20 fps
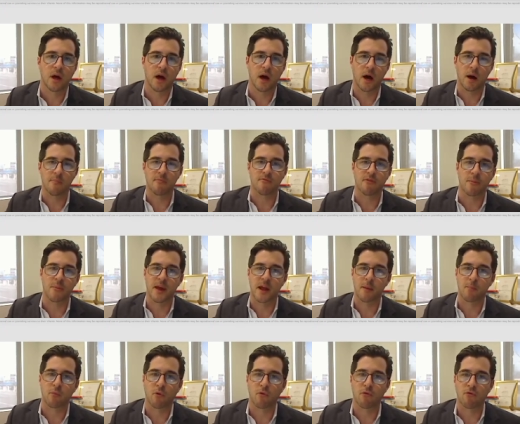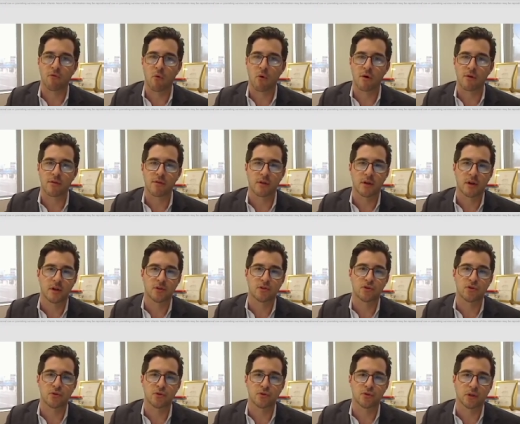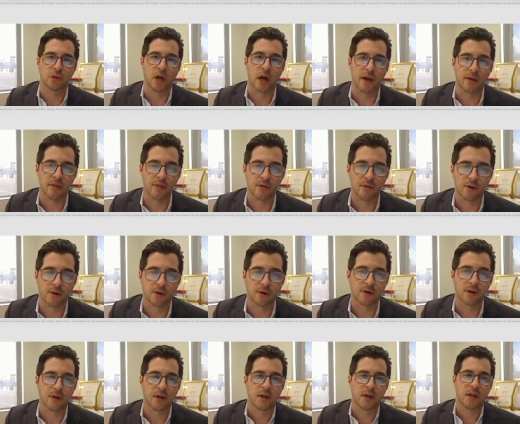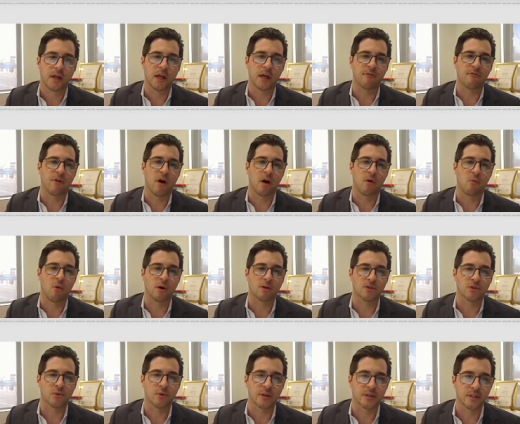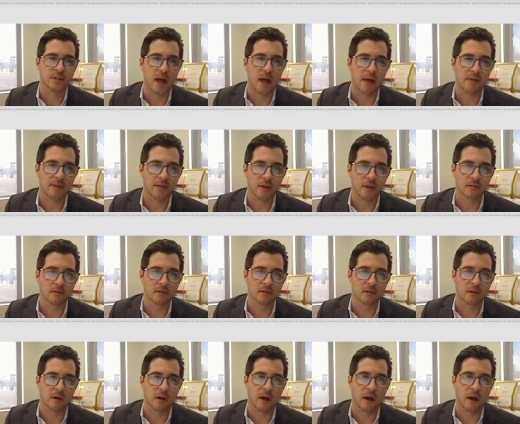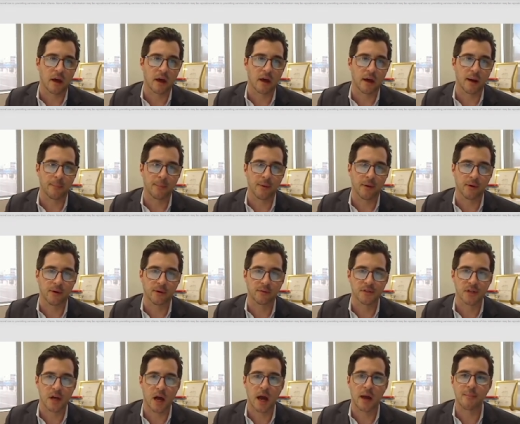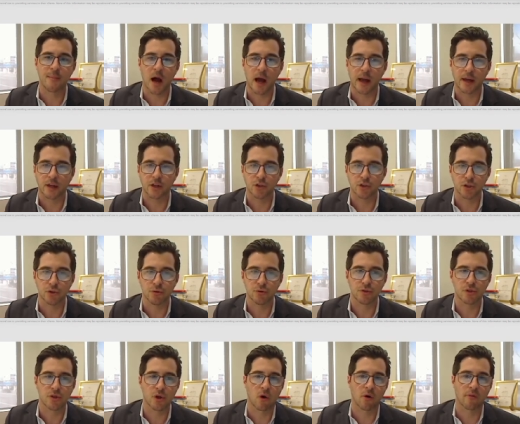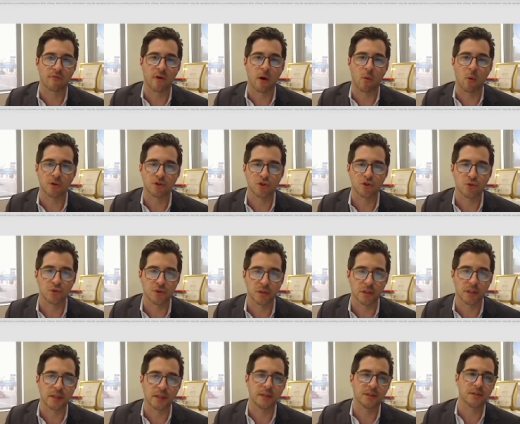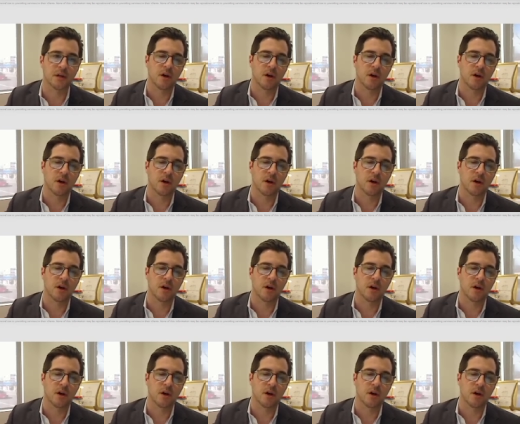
um, from April 4th to July 3rd. If I want to extend this uh, a period of time, I could do so. If I want to delete,